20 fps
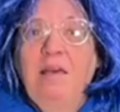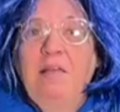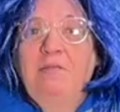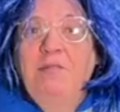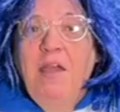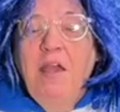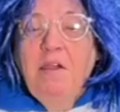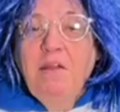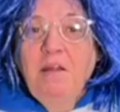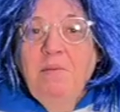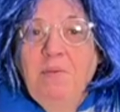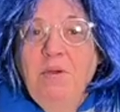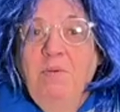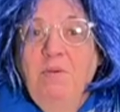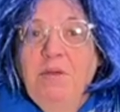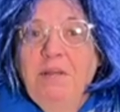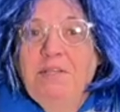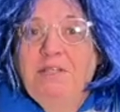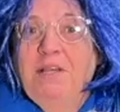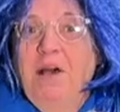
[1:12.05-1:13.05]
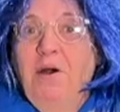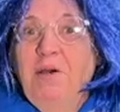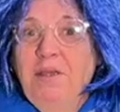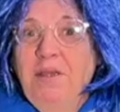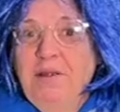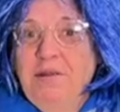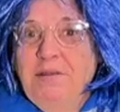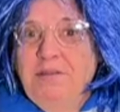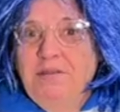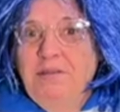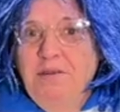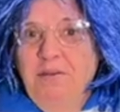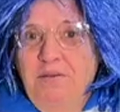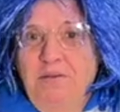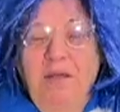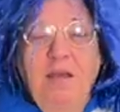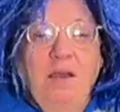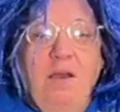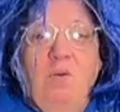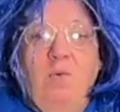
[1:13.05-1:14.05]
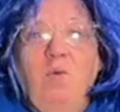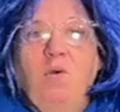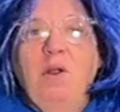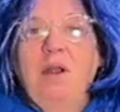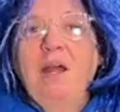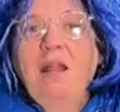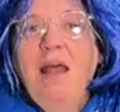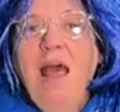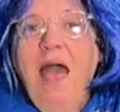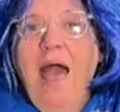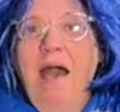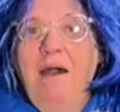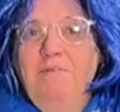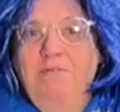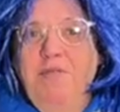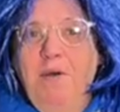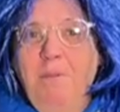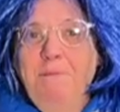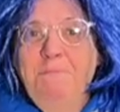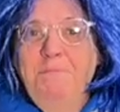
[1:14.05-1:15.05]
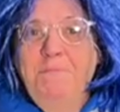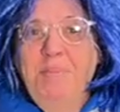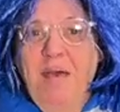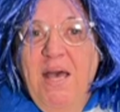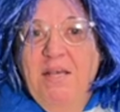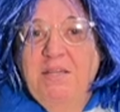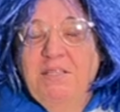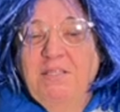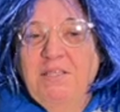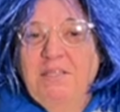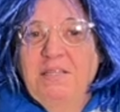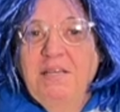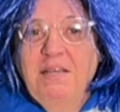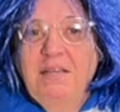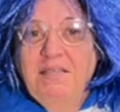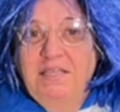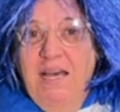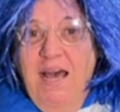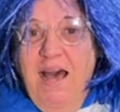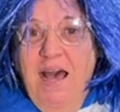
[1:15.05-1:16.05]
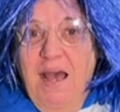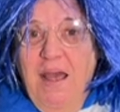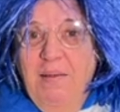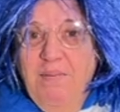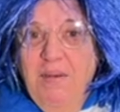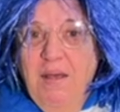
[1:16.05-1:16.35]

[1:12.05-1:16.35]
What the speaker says: They're going to be with us all year too. We're going to have the best time.